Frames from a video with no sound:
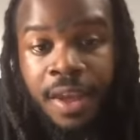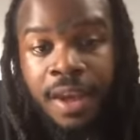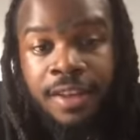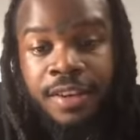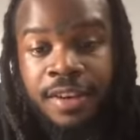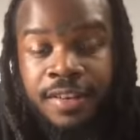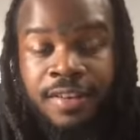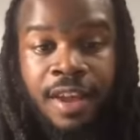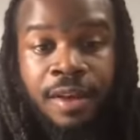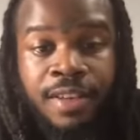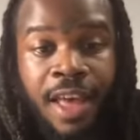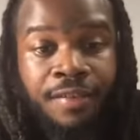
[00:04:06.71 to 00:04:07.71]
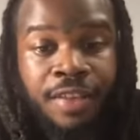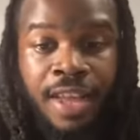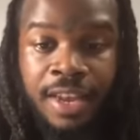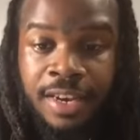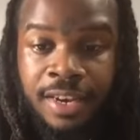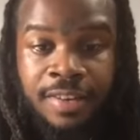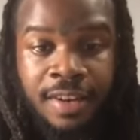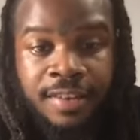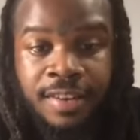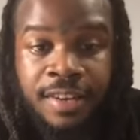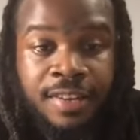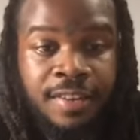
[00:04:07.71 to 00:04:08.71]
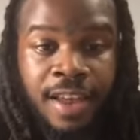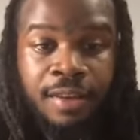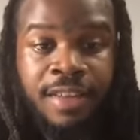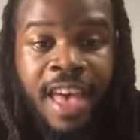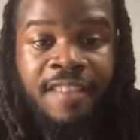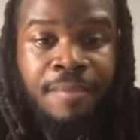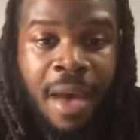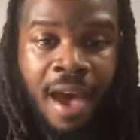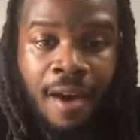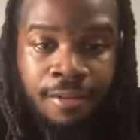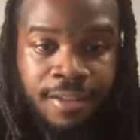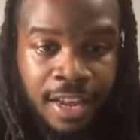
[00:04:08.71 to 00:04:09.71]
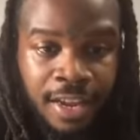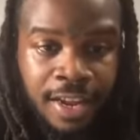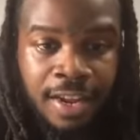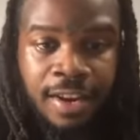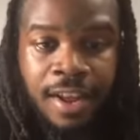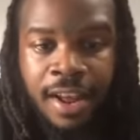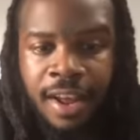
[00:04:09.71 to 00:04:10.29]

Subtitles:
Each of these cells have kidneys. Each of these cells have mouths. They eat.